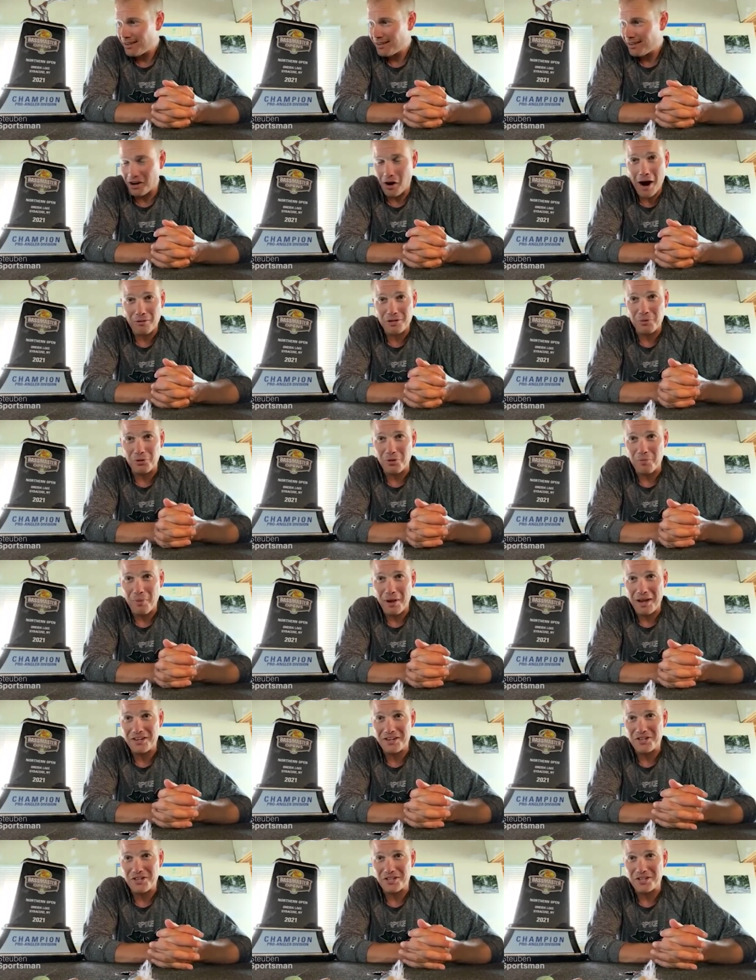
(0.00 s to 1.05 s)
you know hours
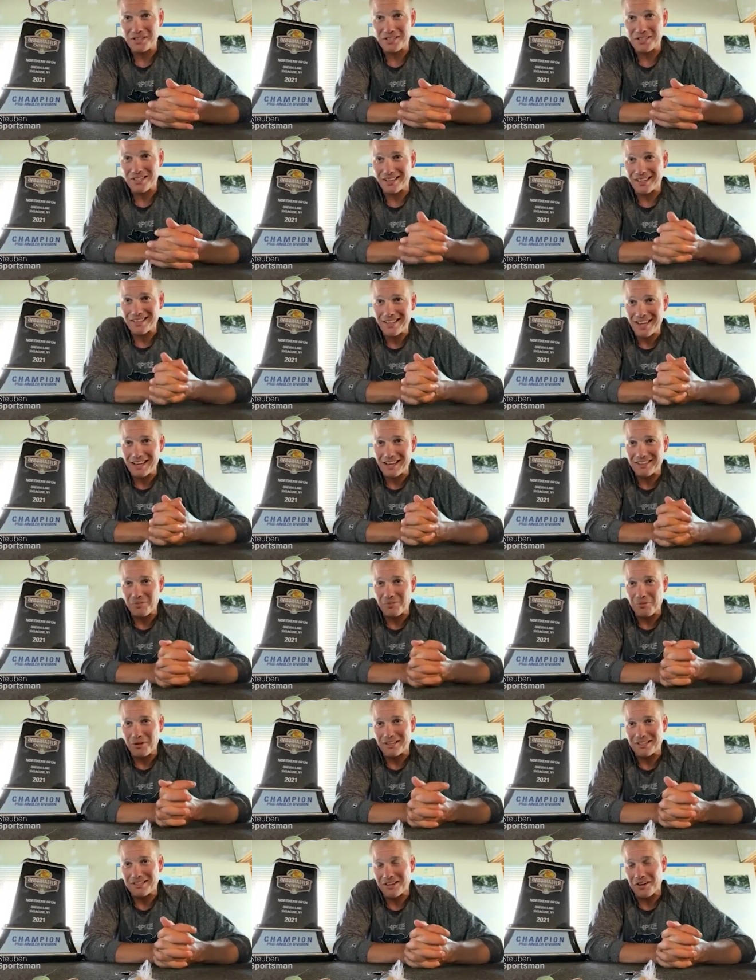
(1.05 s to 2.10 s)
worth of patience like it
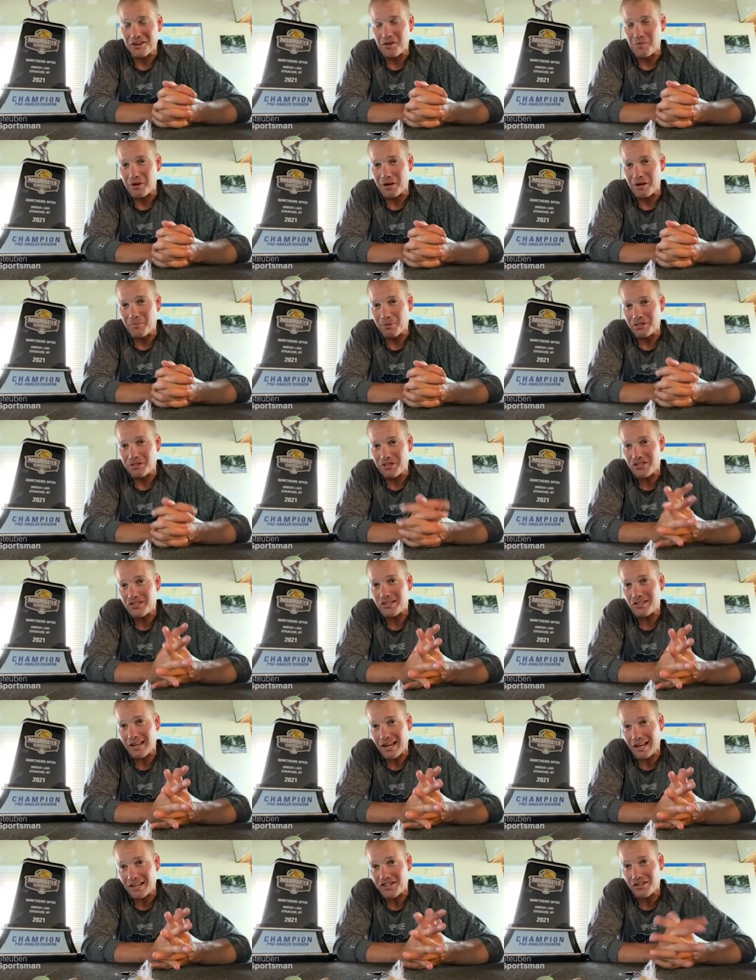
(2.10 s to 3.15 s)
takes to win a tournament but
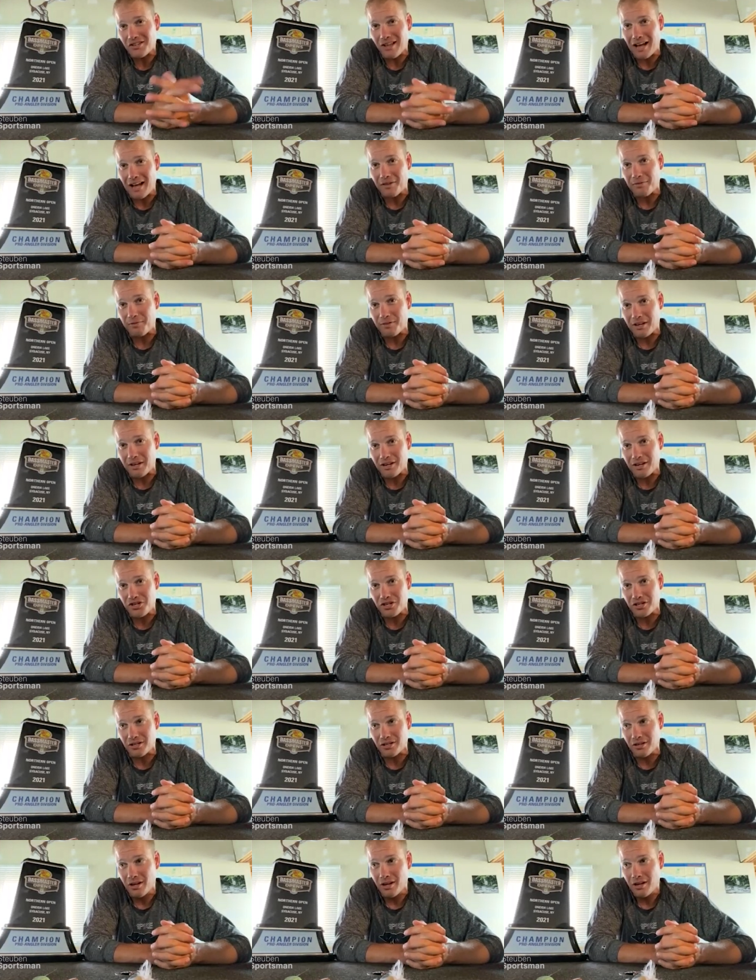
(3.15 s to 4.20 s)
just to catch a lot of
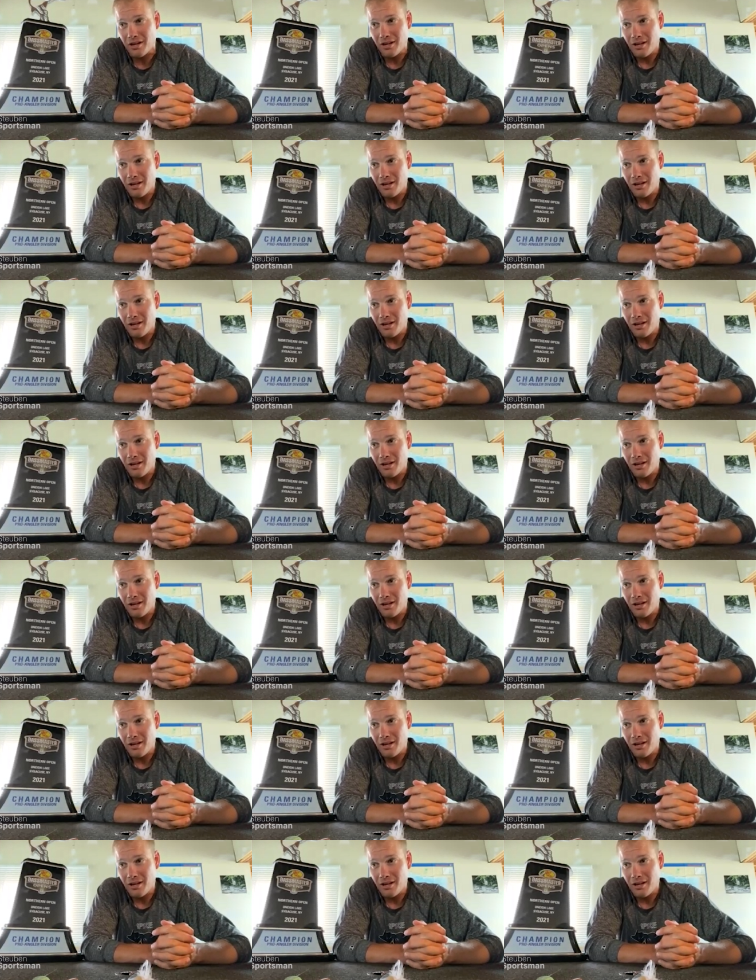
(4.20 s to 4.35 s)
fish and